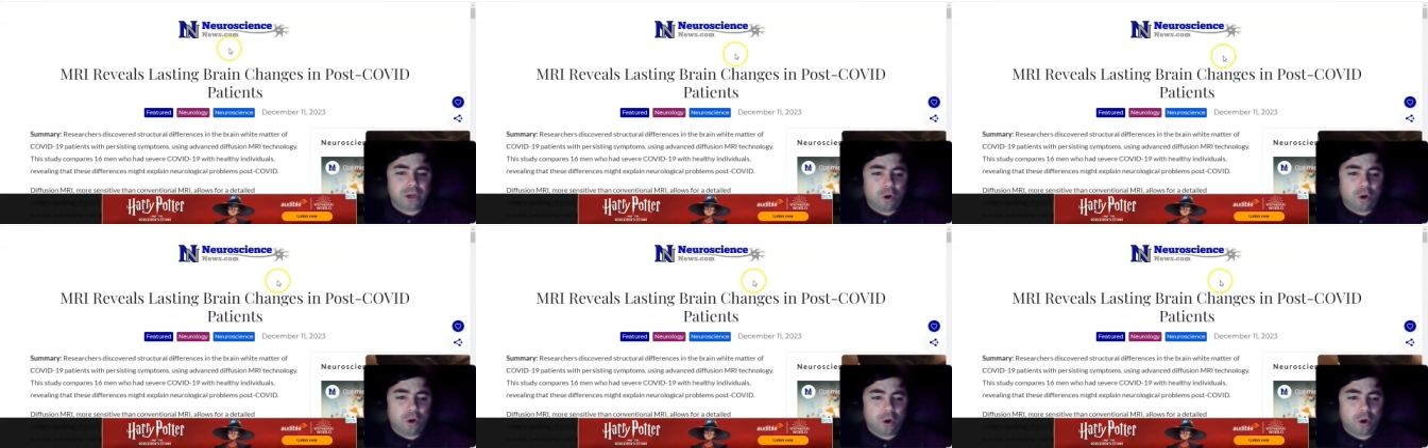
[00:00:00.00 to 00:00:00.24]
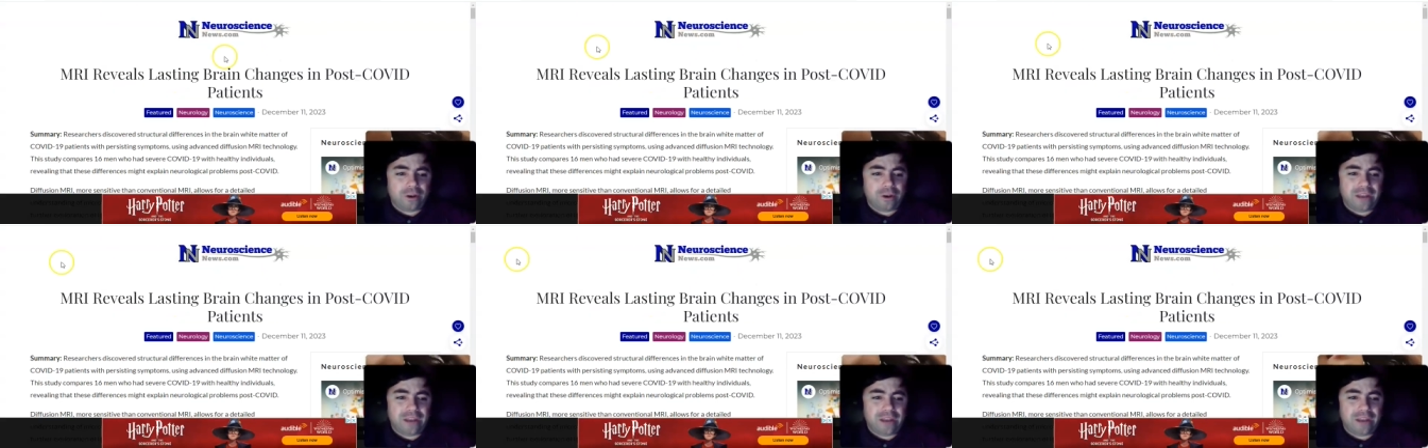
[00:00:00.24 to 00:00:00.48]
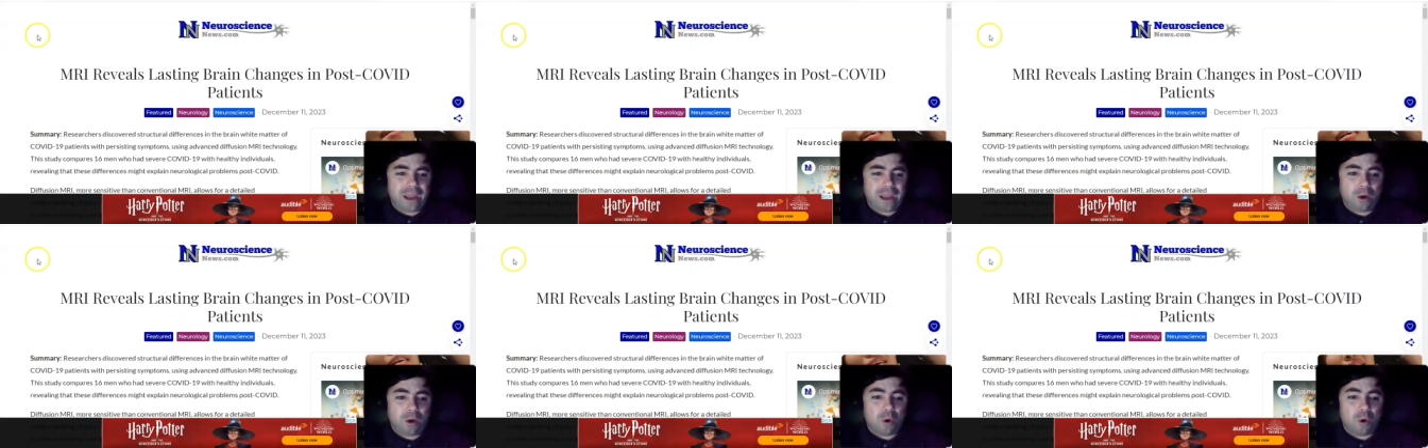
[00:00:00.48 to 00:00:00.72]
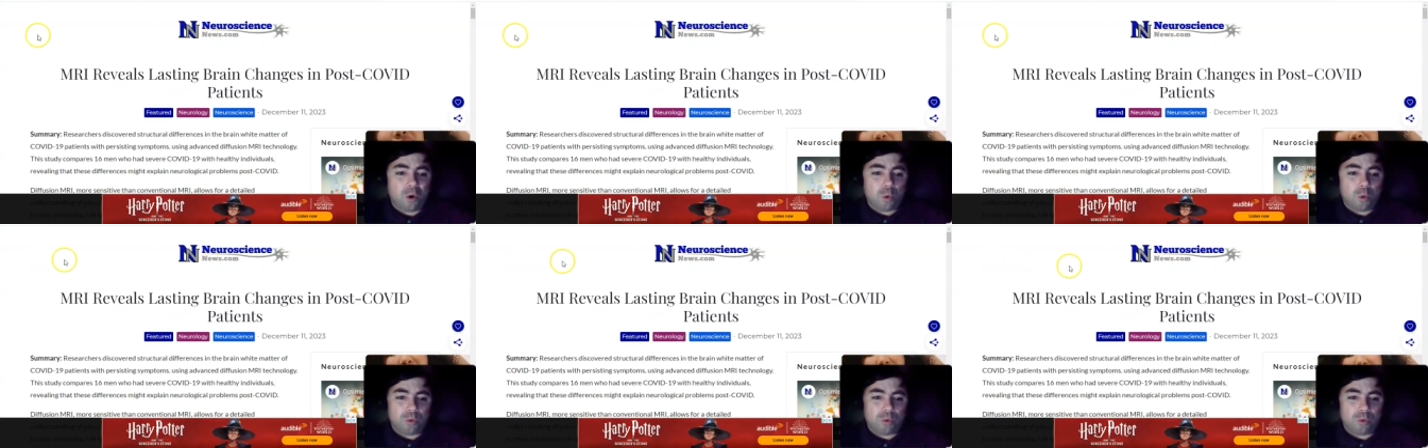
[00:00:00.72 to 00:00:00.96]
on now
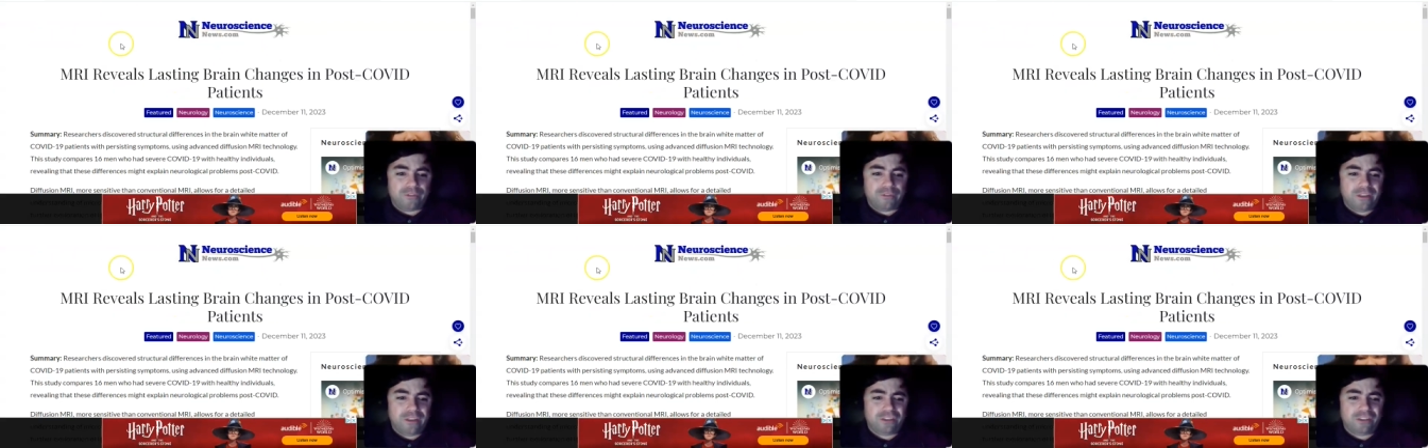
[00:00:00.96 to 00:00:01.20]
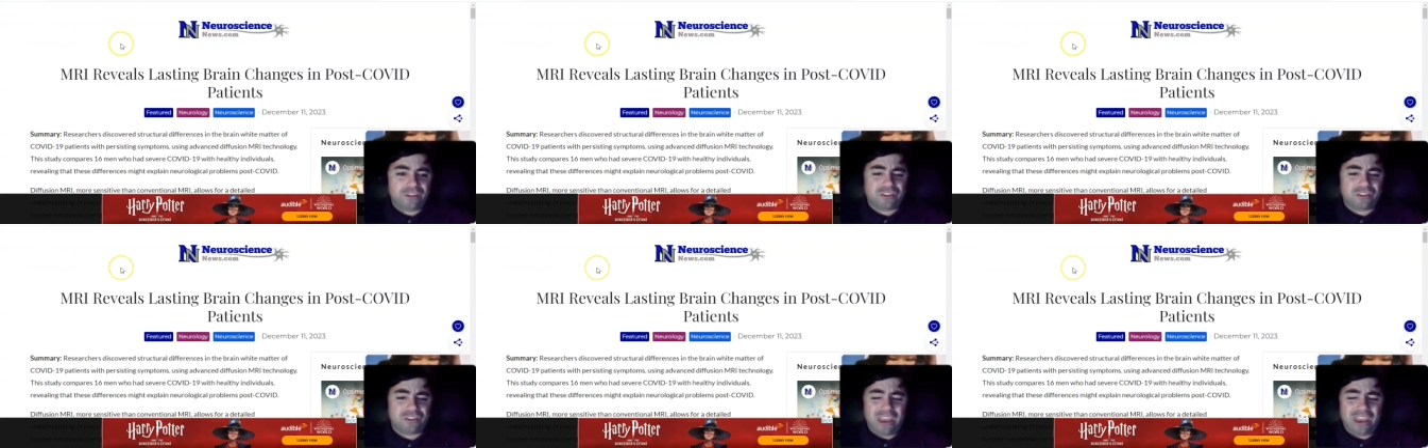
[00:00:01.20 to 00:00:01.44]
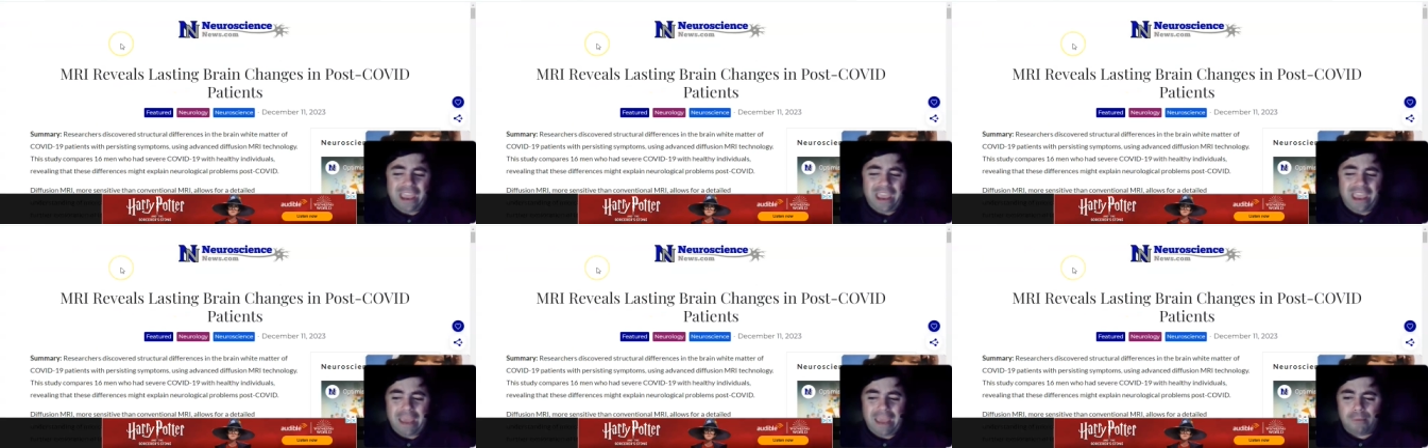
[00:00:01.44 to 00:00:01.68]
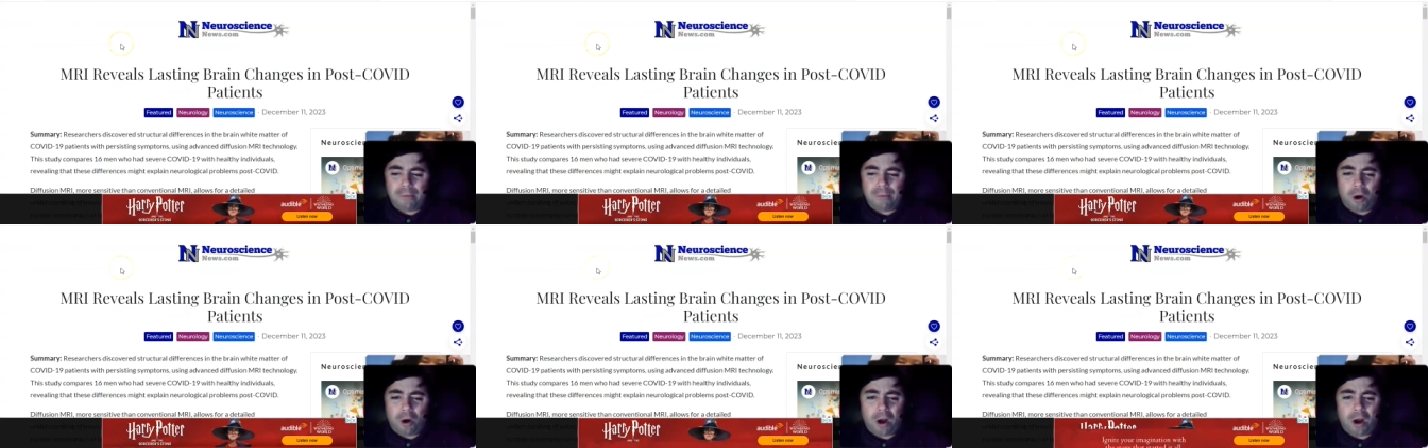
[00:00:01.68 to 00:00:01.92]
with this,
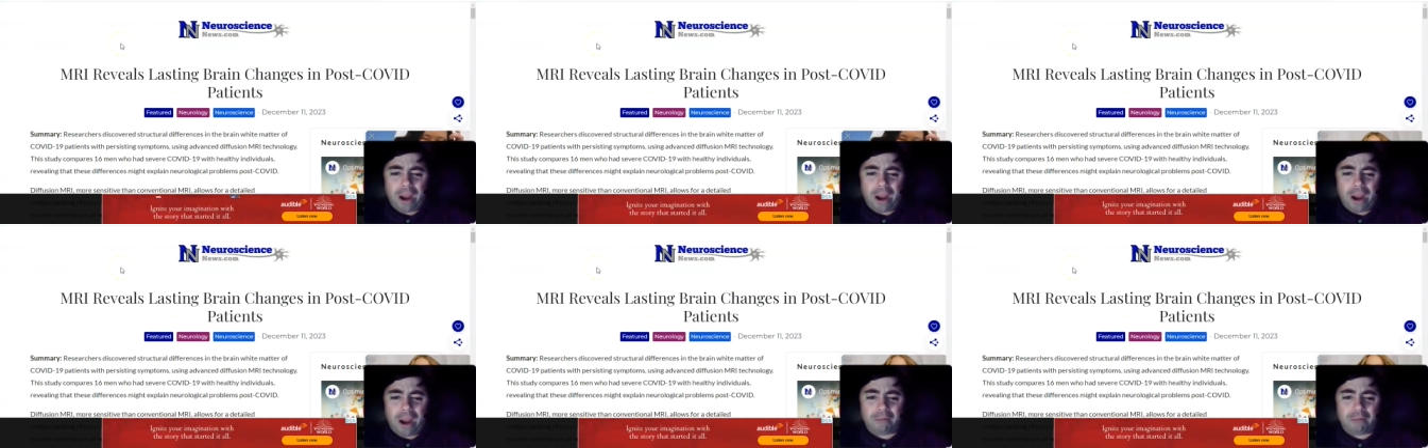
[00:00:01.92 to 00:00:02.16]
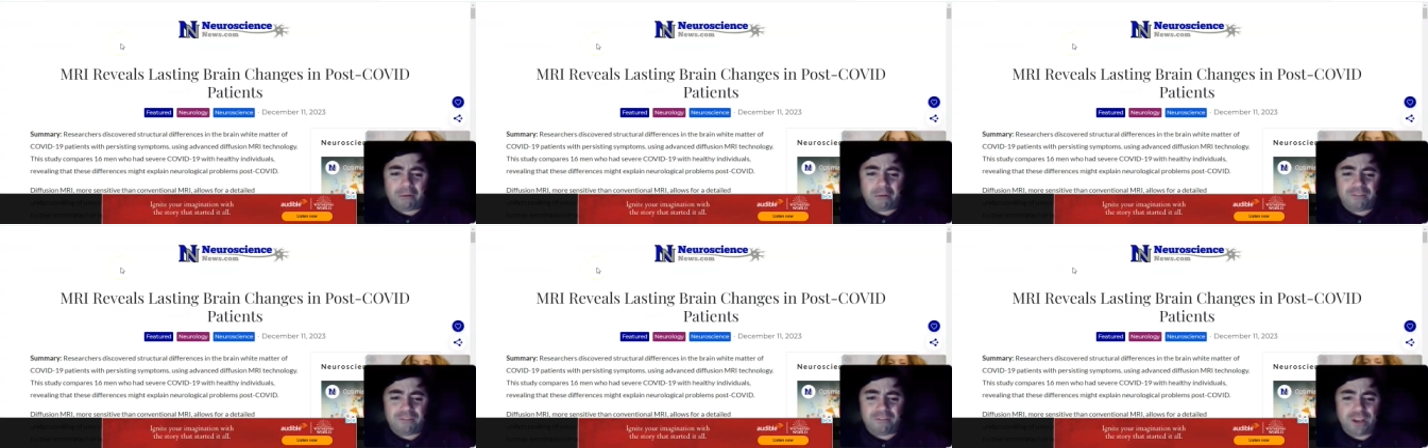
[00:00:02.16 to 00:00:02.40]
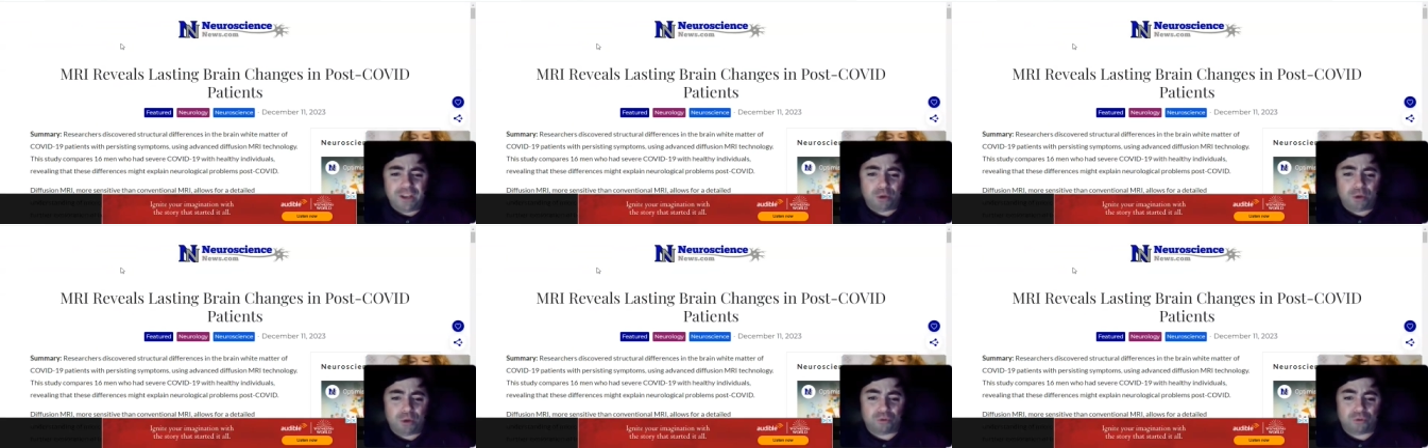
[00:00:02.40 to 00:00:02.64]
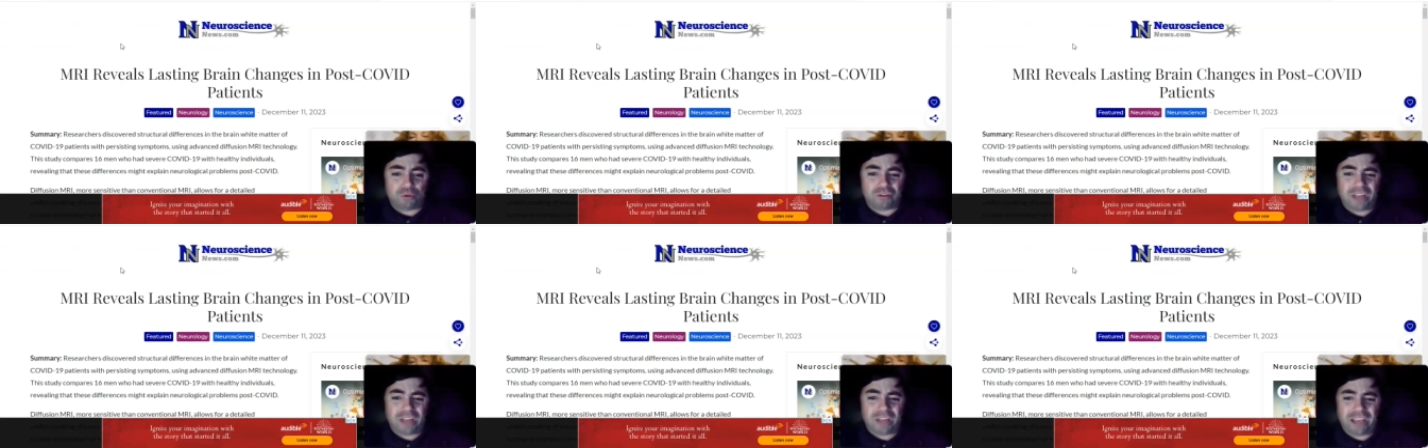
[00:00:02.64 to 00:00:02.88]
MRI
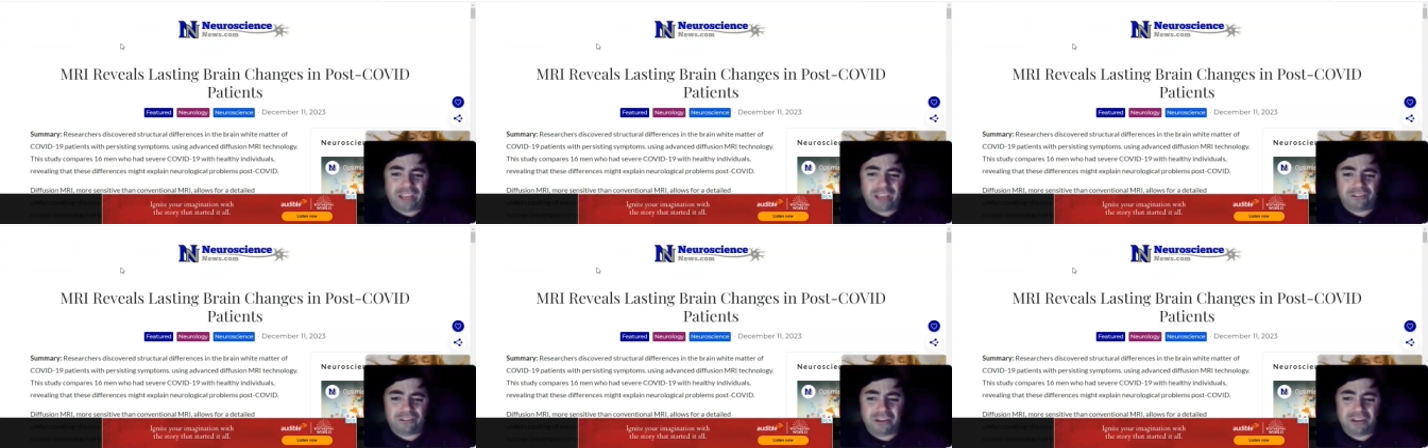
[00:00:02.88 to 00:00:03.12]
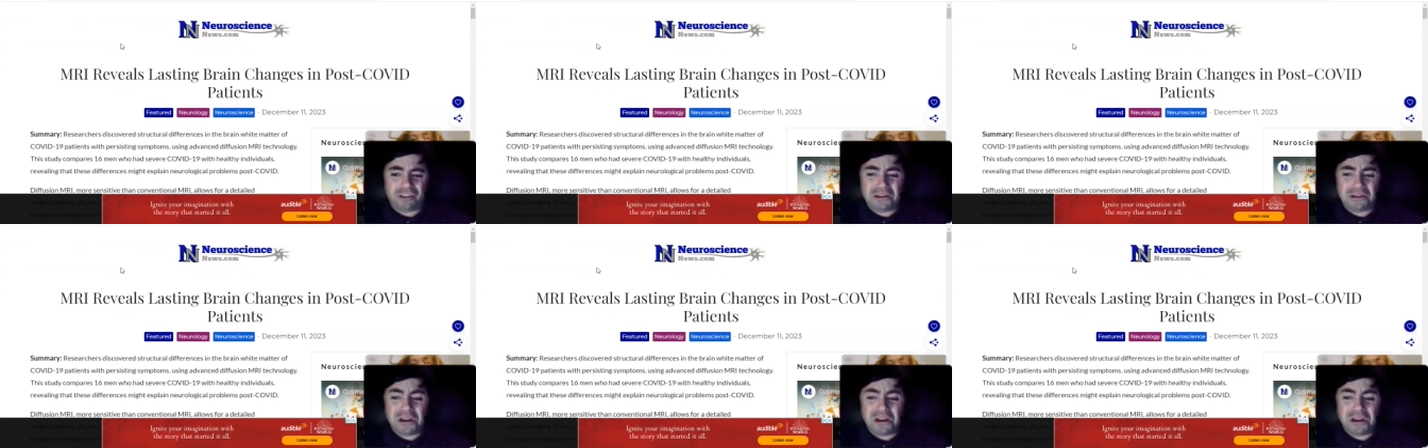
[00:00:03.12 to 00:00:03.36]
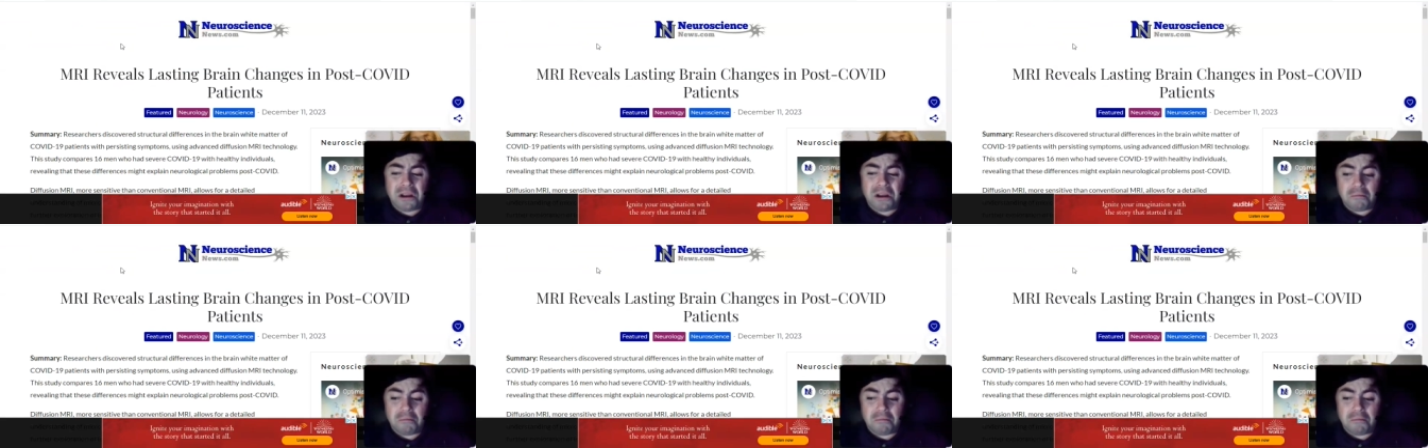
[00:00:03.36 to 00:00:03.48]
reveals lasting